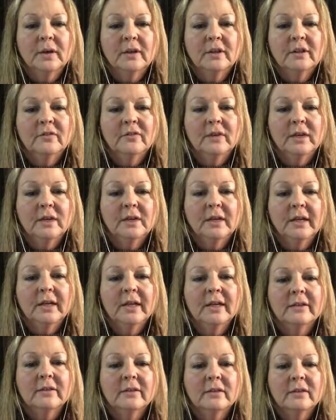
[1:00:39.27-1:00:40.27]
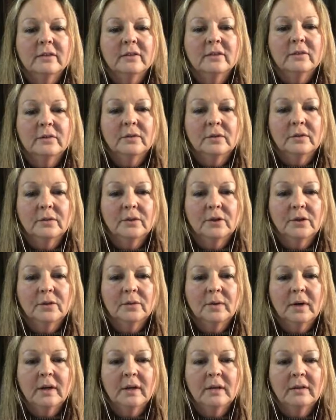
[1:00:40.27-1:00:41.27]
the very essence of who you
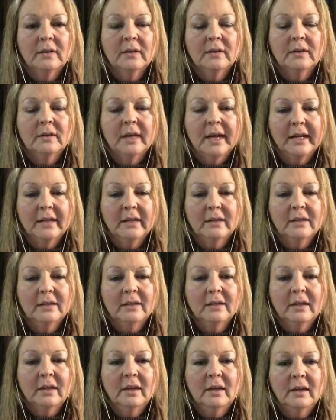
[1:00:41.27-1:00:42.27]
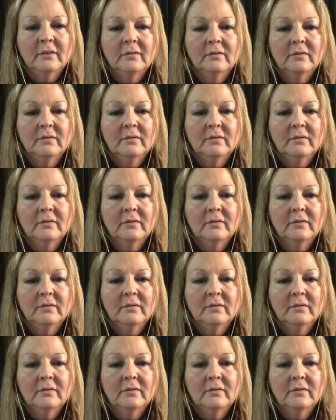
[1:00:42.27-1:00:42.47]
are, the light and love